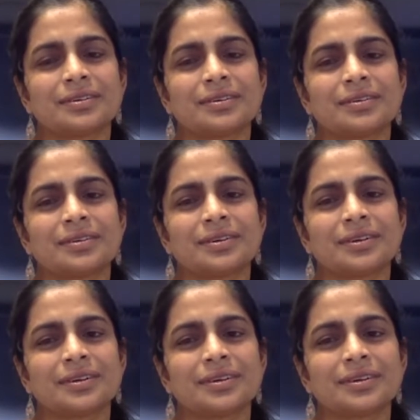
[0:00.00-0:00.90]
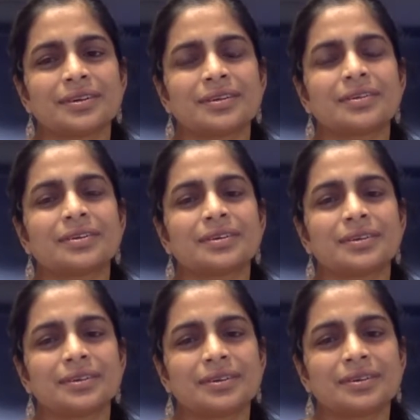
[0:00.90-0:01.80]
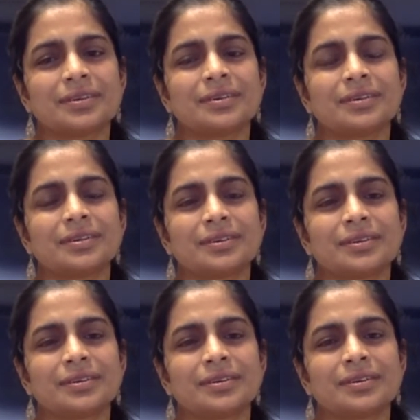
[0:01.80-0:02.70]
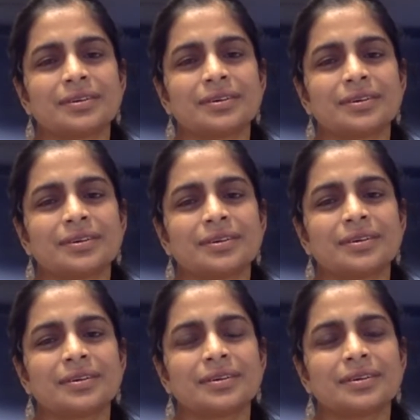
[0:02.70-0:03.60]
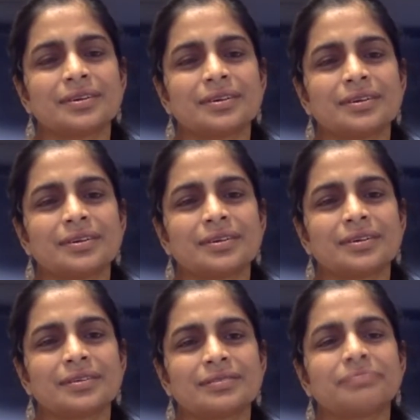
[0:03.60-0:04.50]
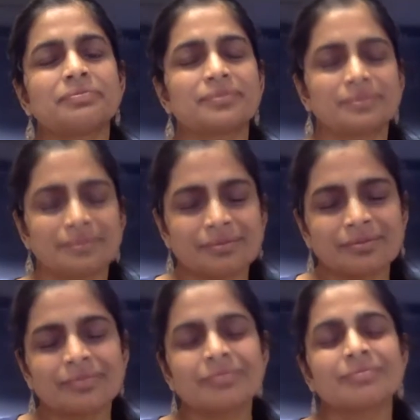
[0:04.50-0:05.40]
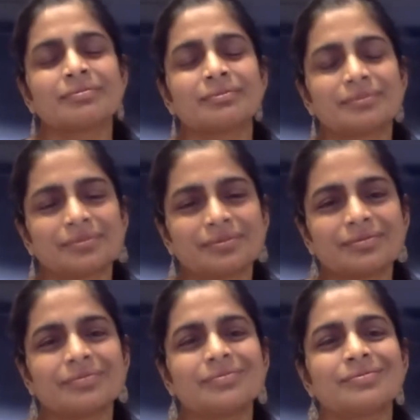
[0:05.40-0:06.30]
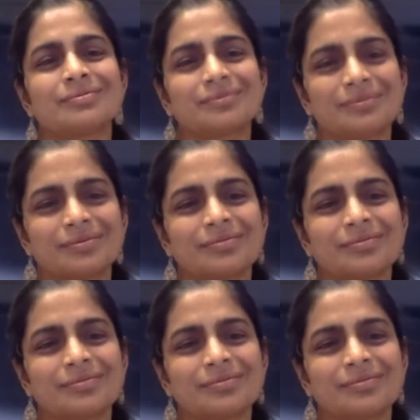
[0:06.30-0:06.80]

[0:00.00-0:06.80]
This person isn't speaking.